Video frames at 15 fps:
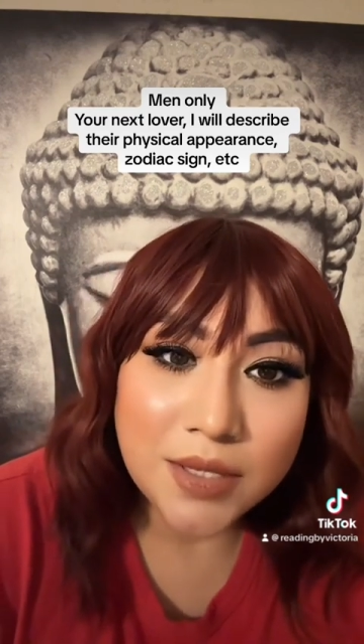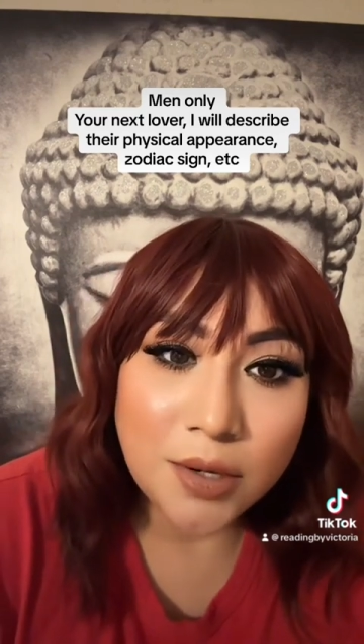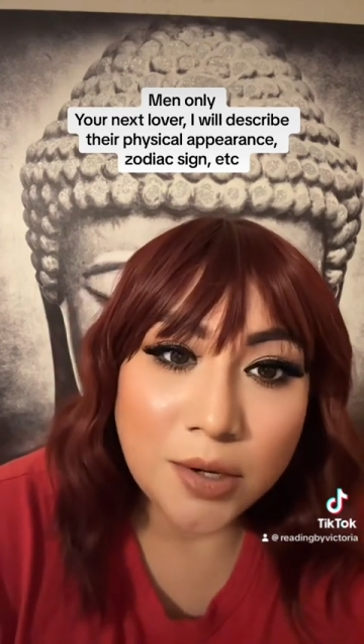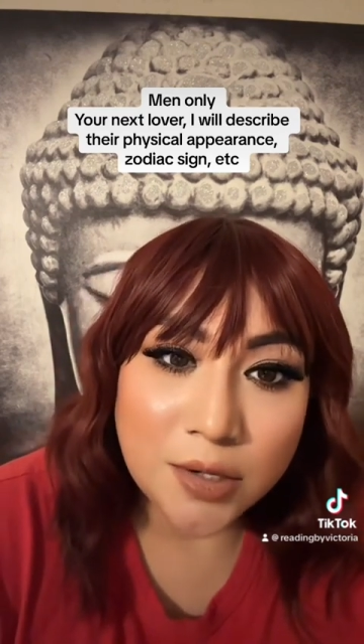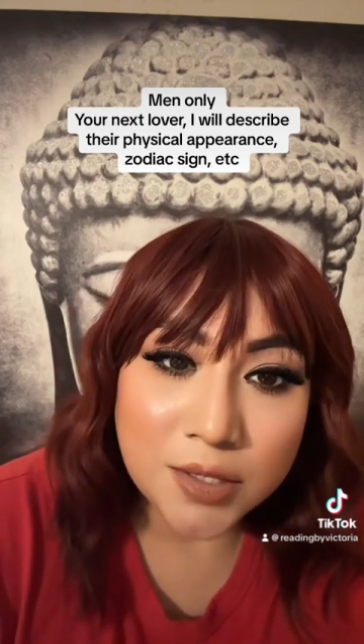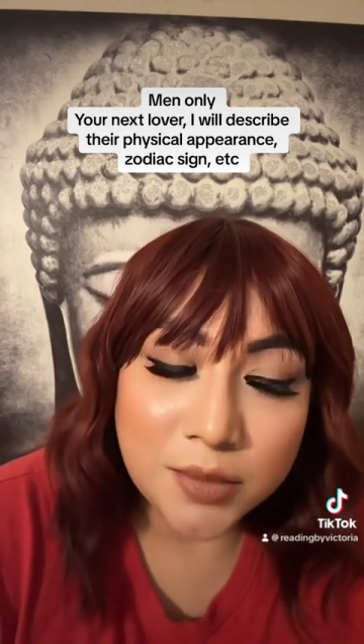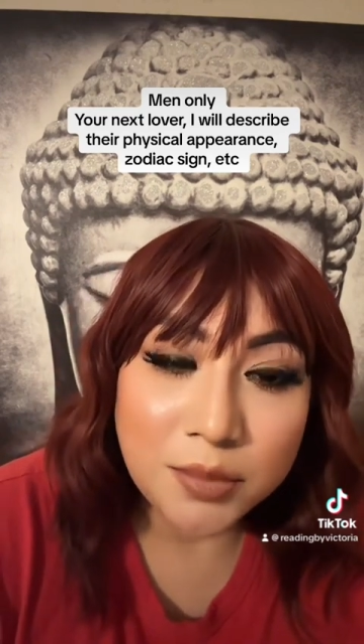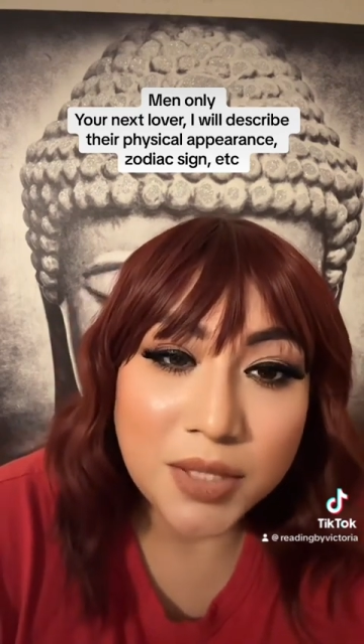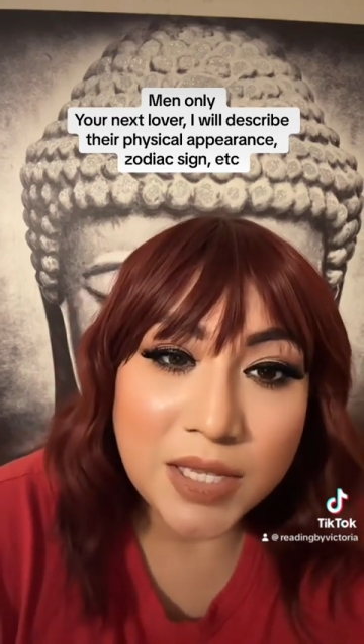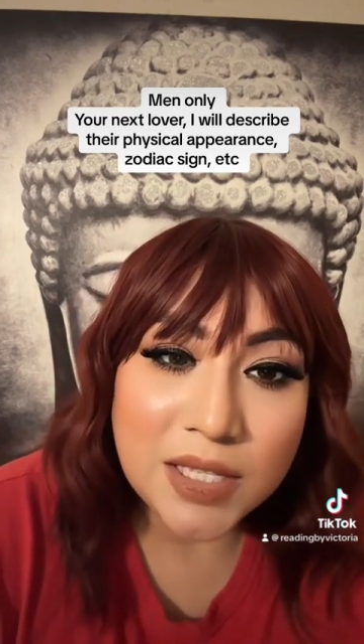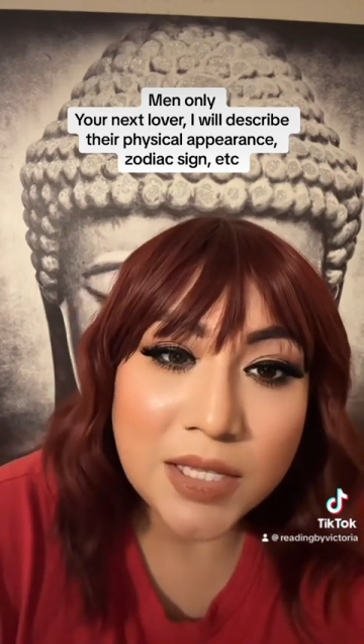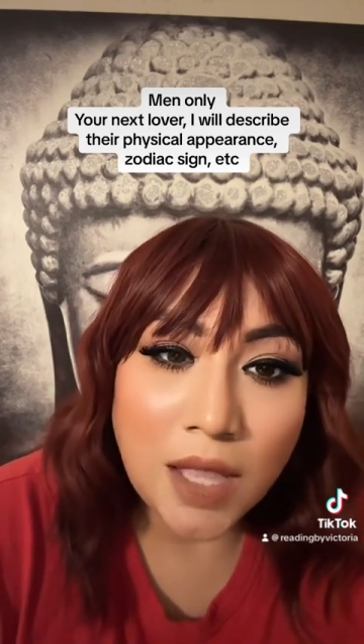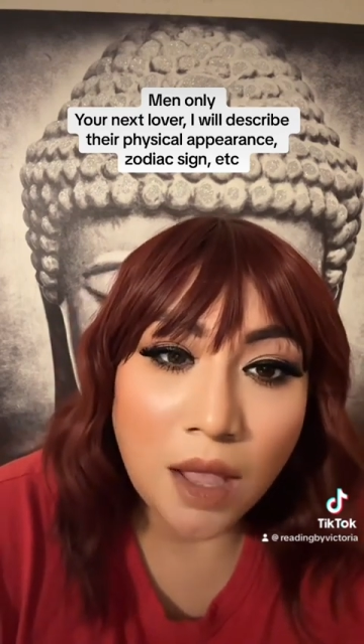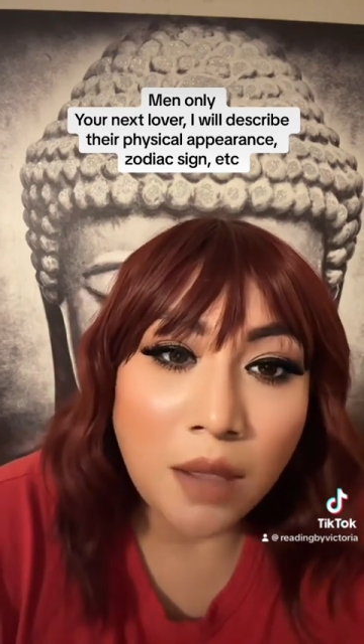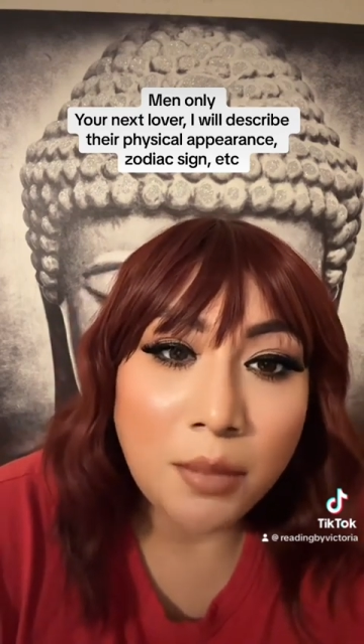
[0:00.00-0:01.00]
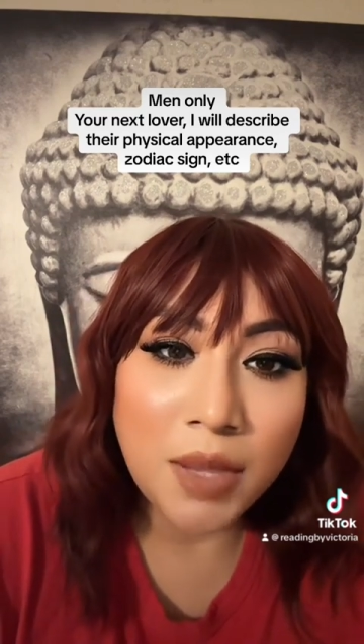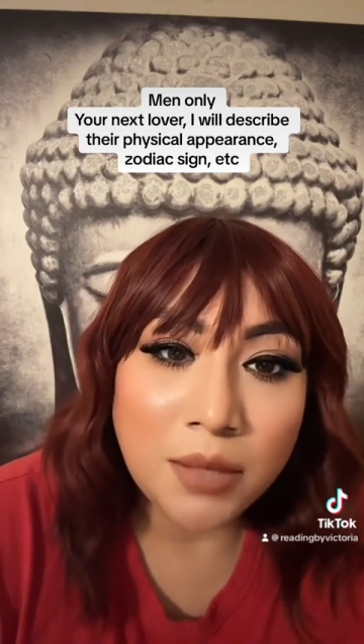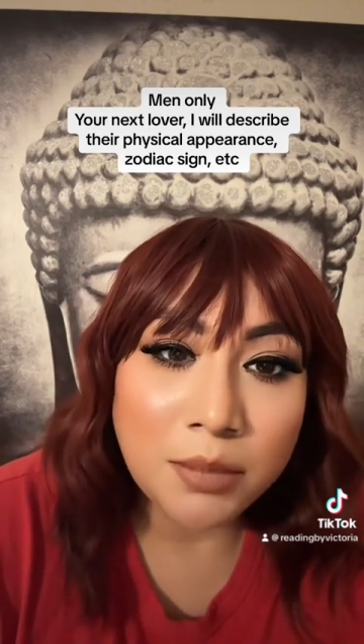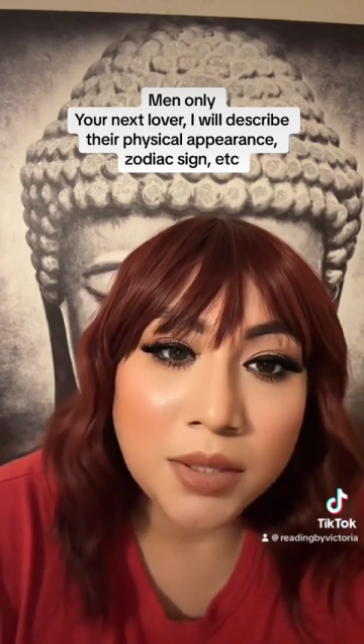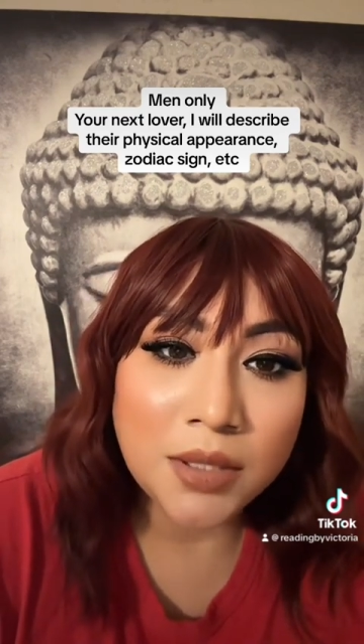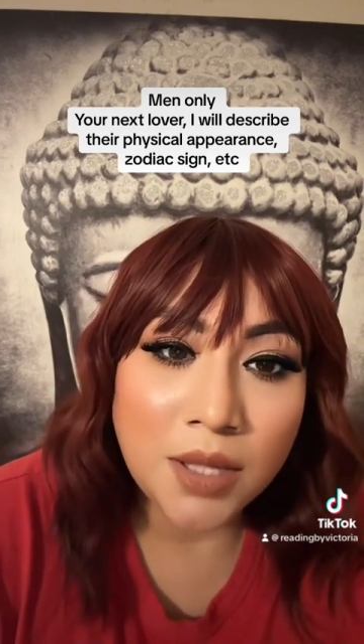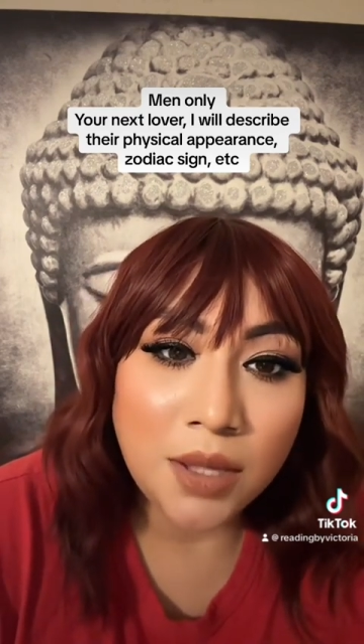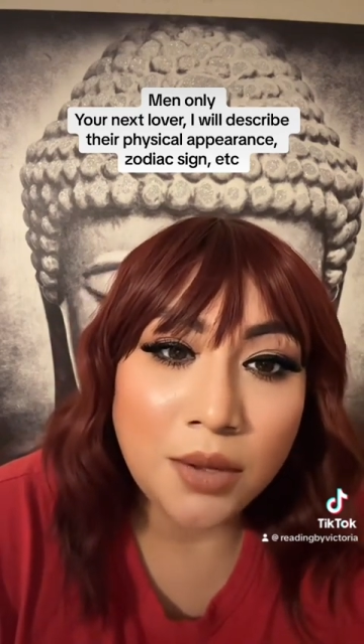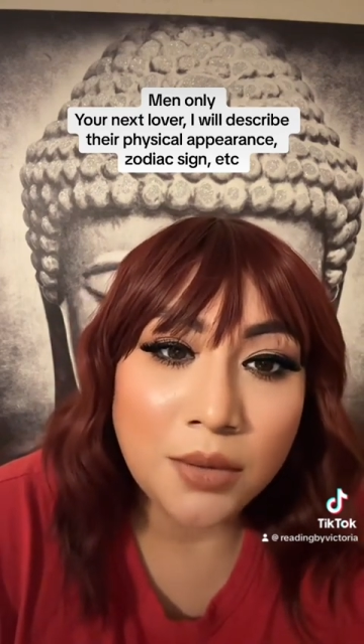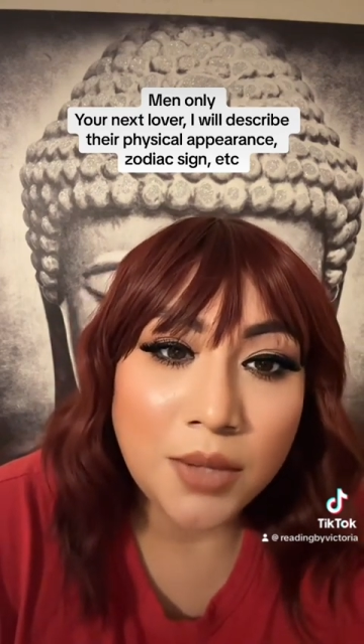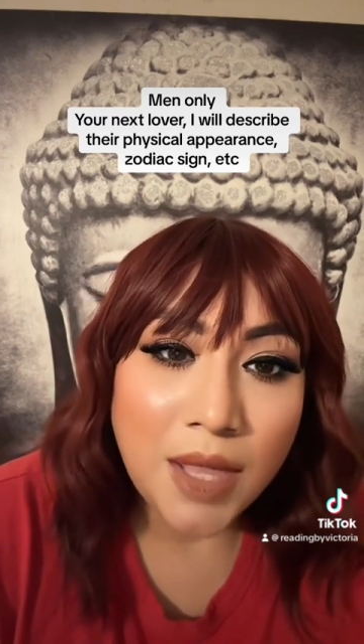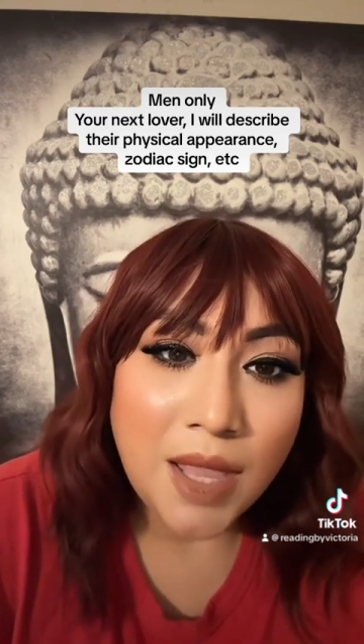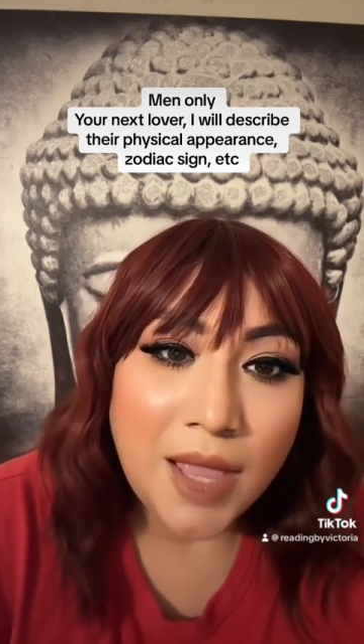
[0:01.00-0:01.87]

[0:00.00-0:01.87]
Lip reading: person, please comment below,